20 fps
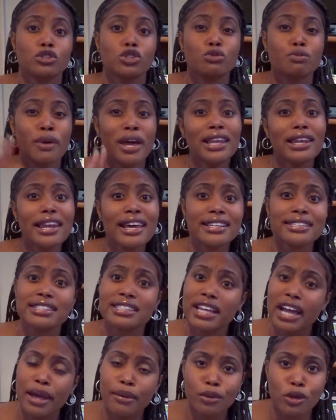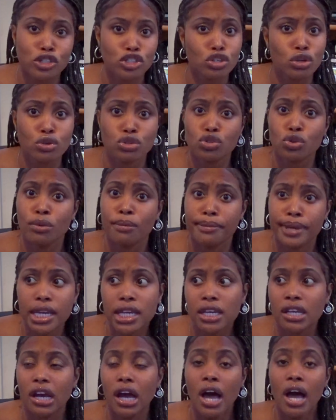Spend less time on social
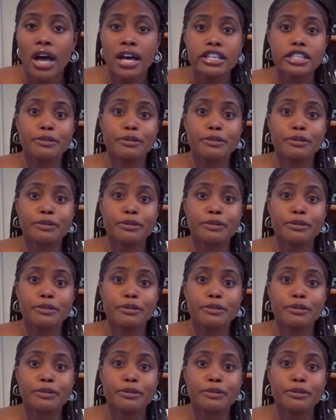media.